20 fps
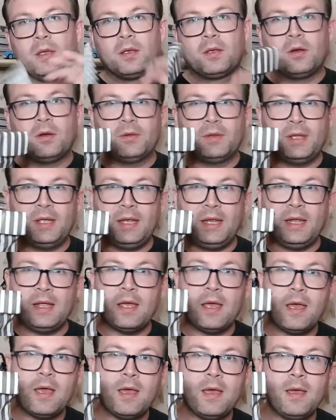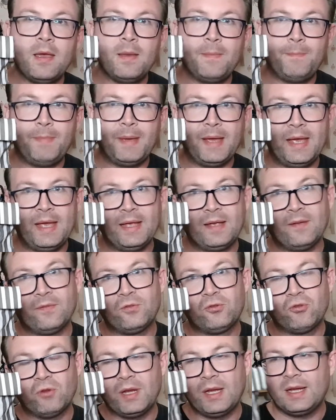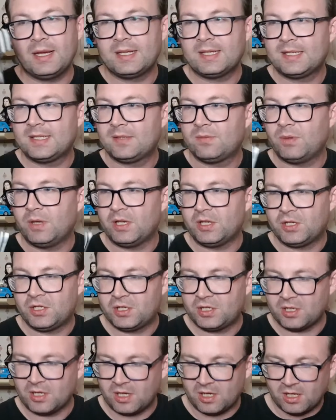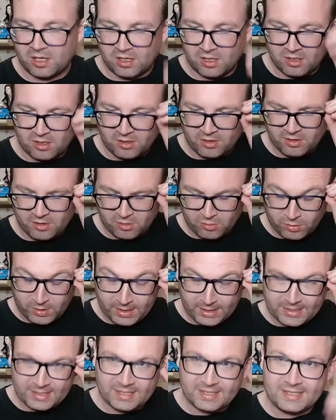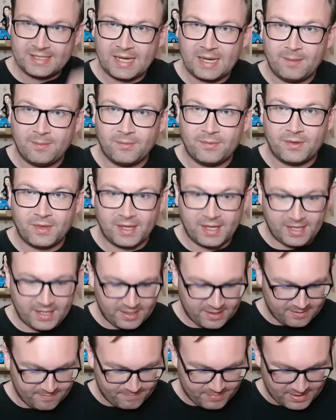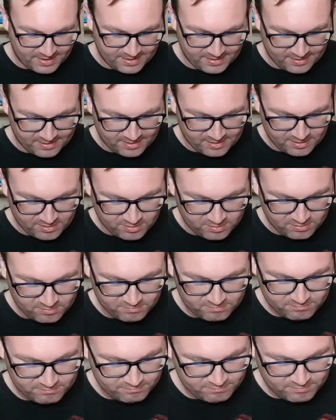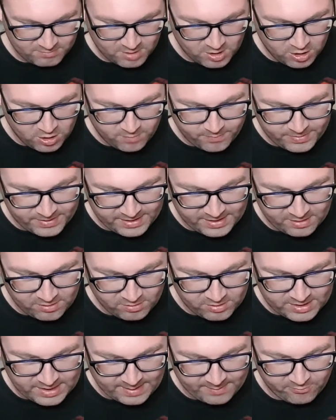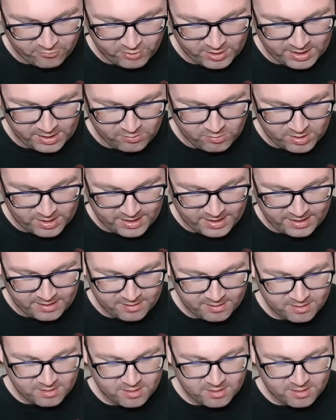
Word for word: Got the bag of drinks, which are always the same thing, but I'll open it on camera anyway.